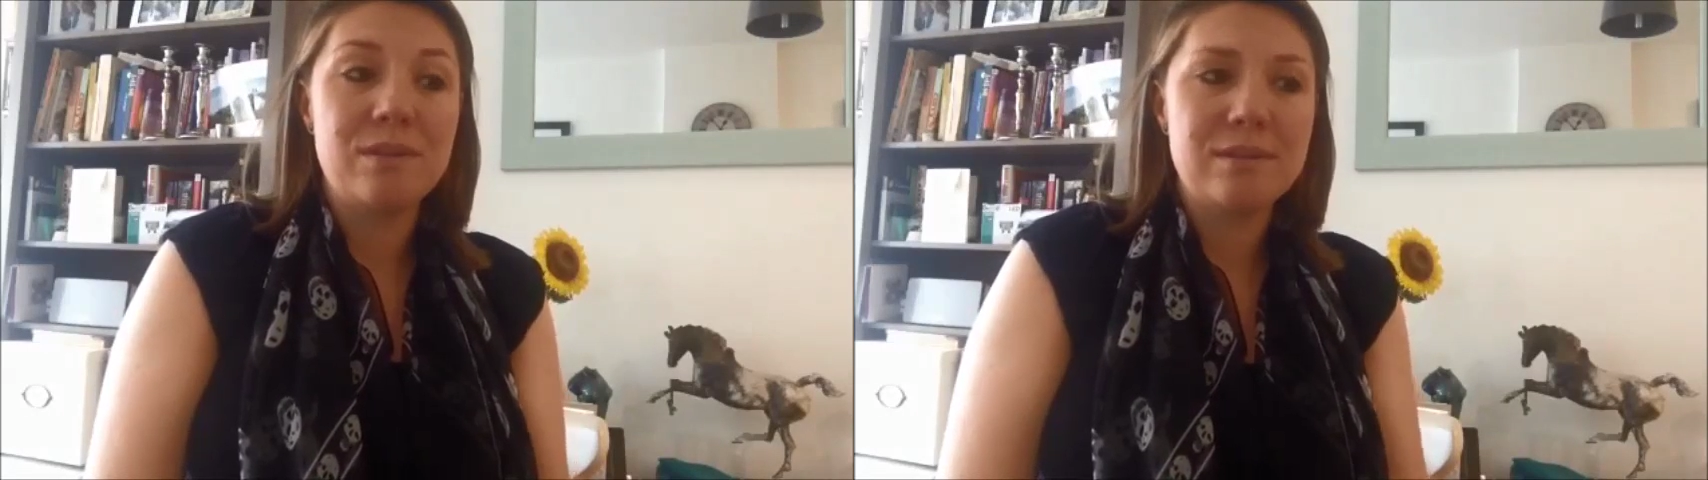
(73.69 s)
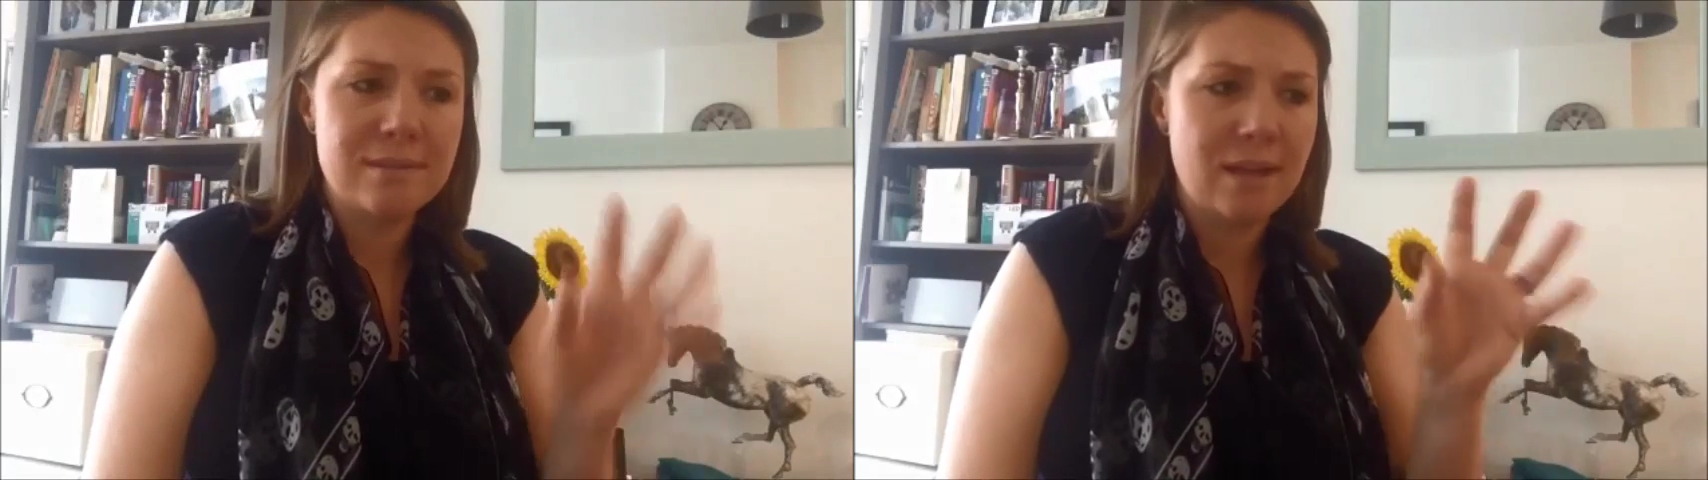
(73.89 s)

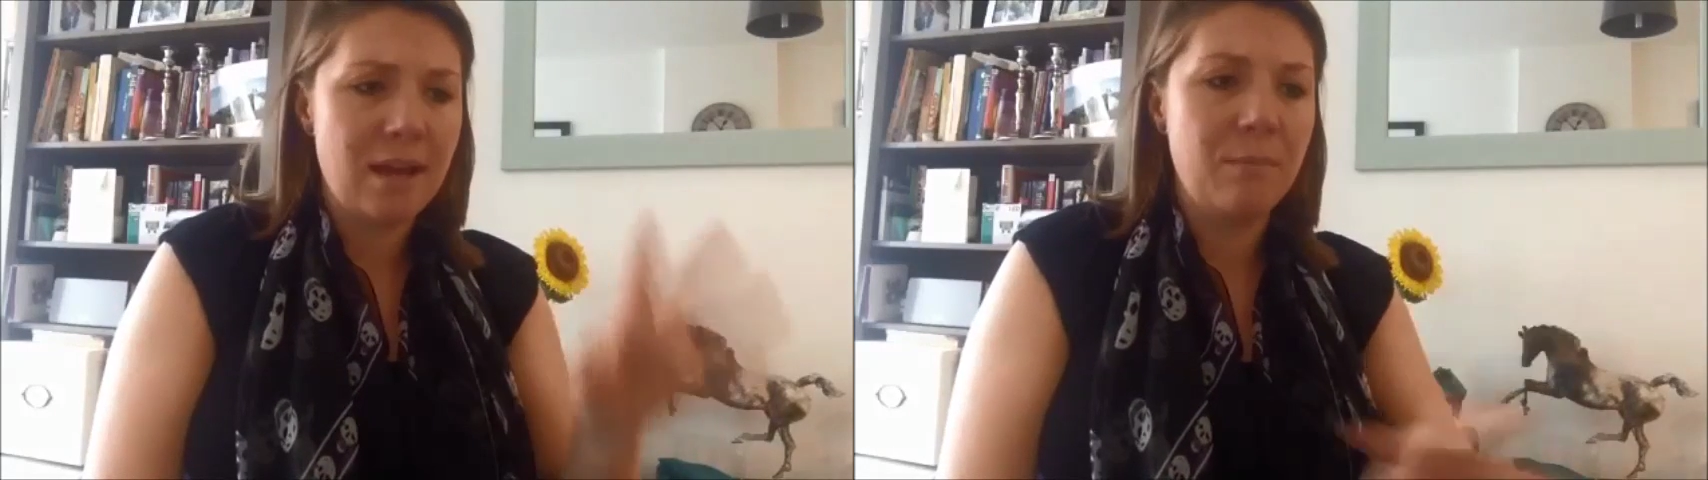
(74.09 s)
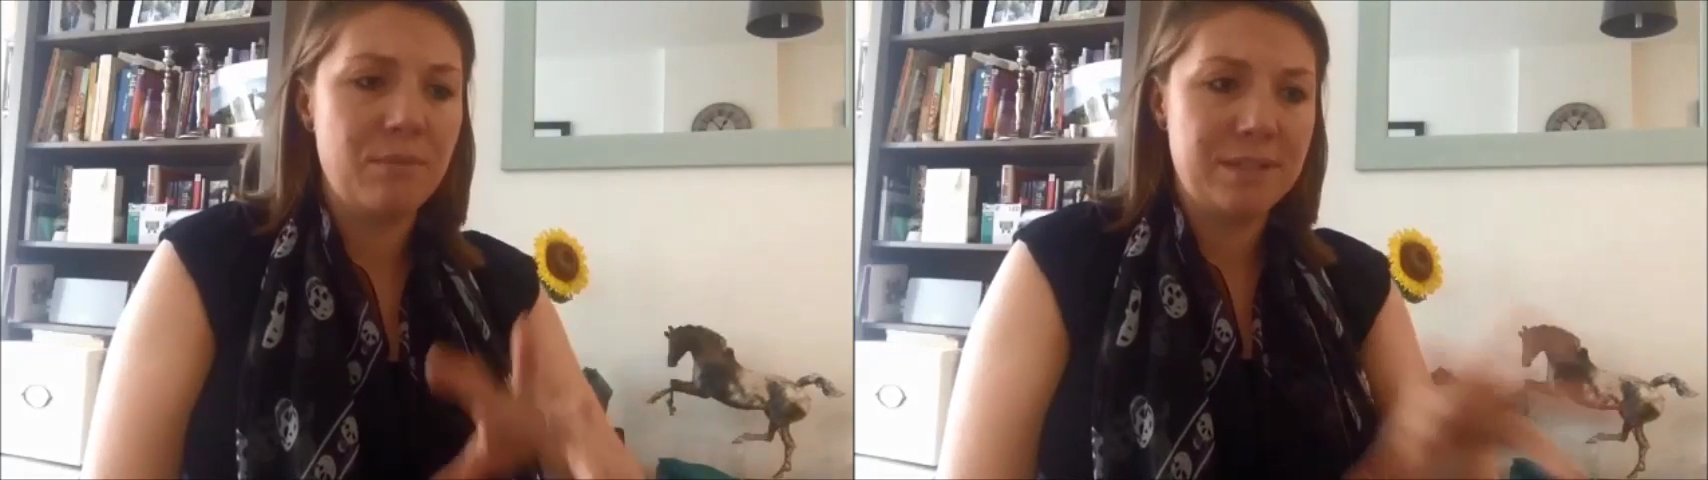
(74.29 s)
the
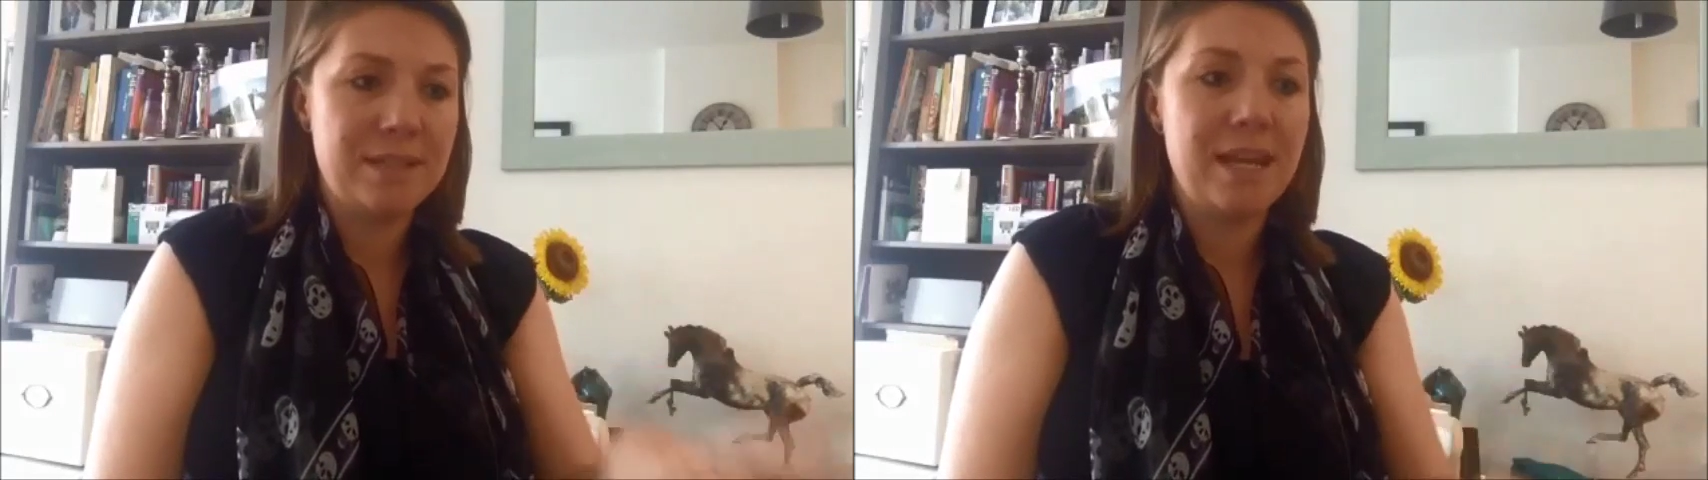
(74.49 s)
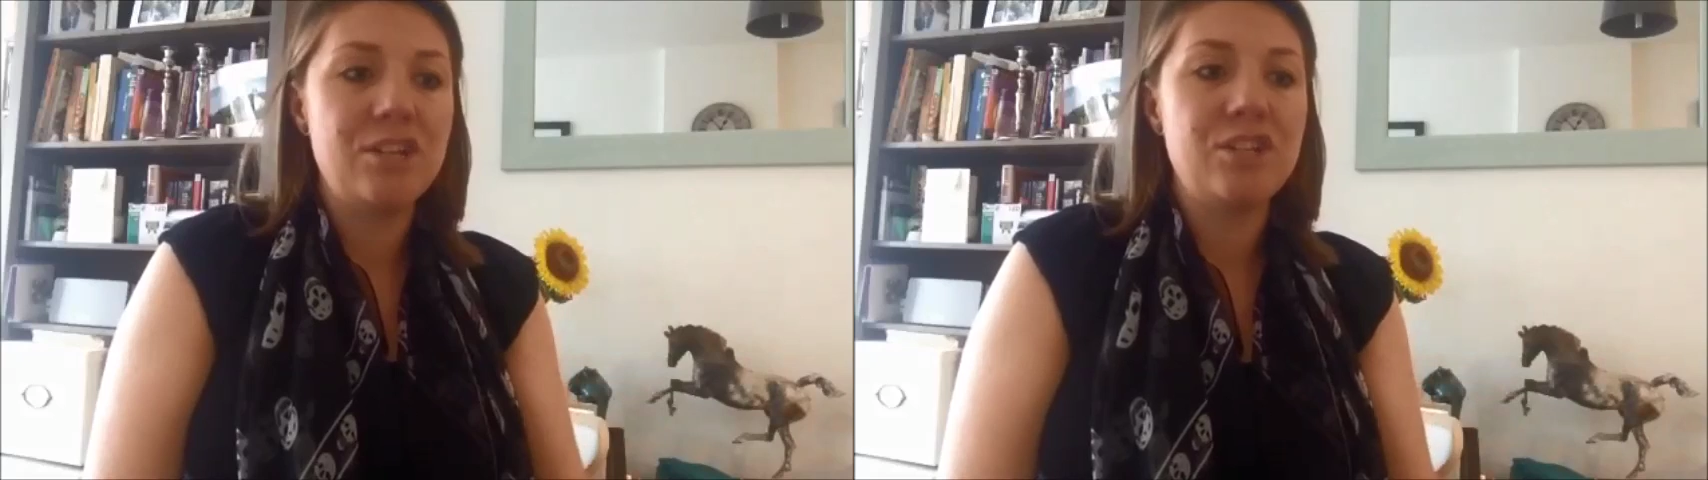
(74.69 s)
style and
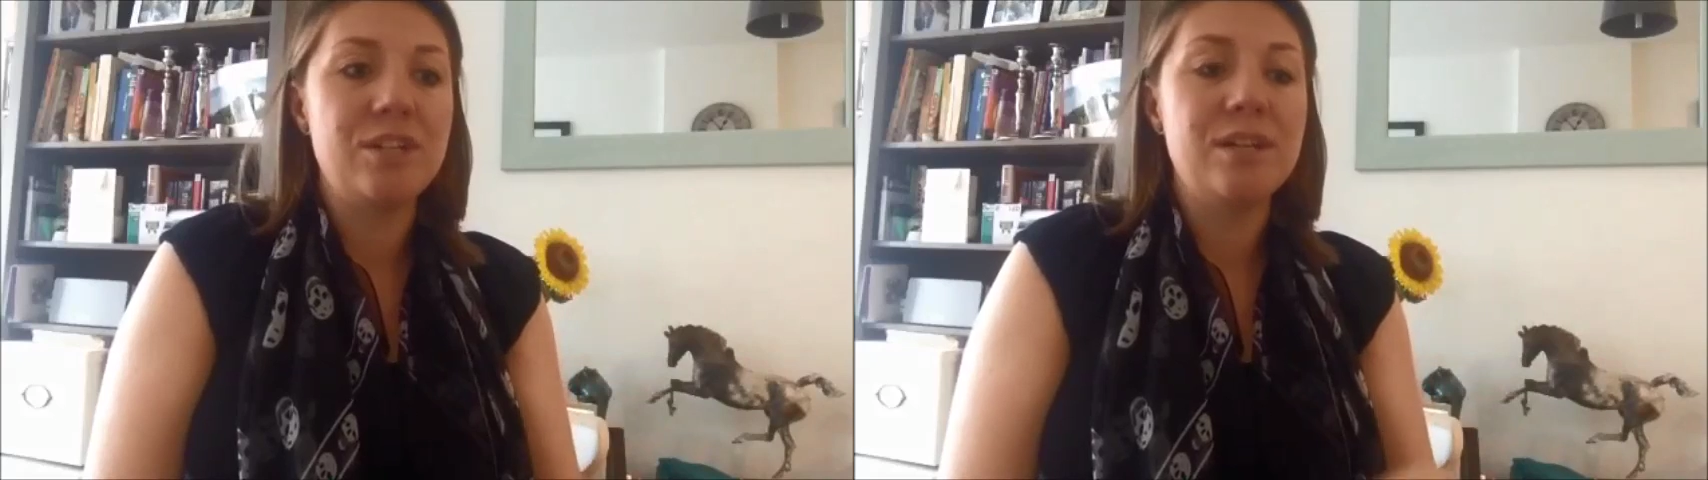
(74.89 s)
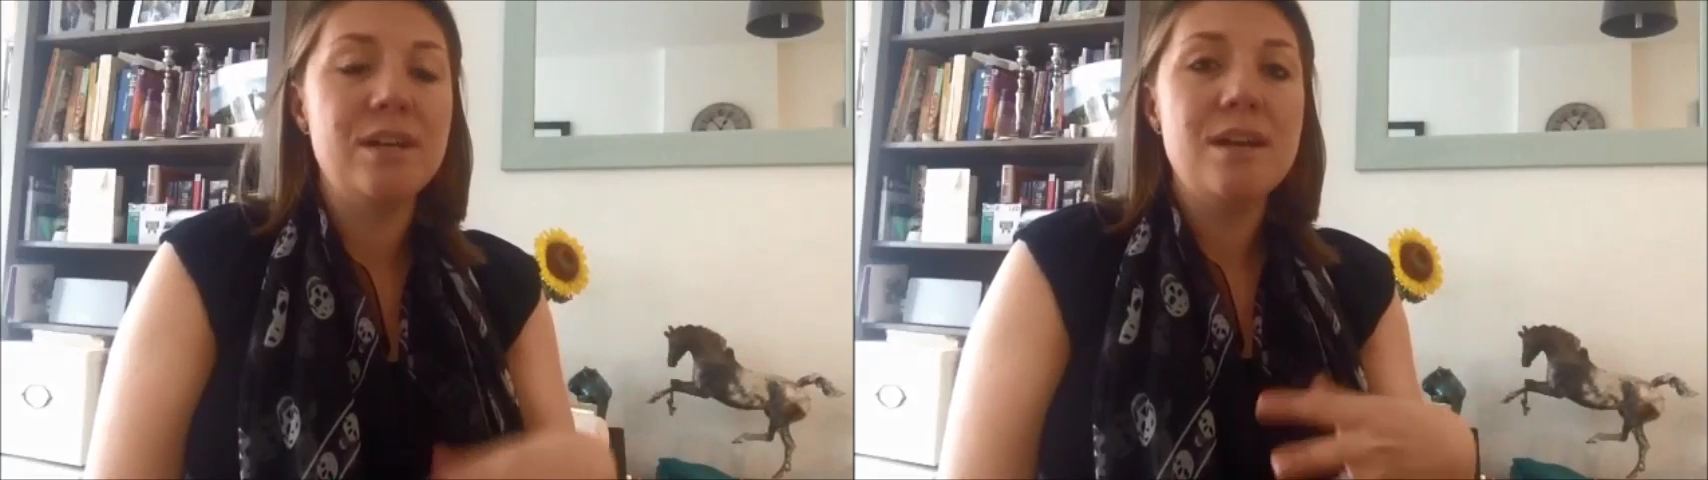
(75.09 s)
presentation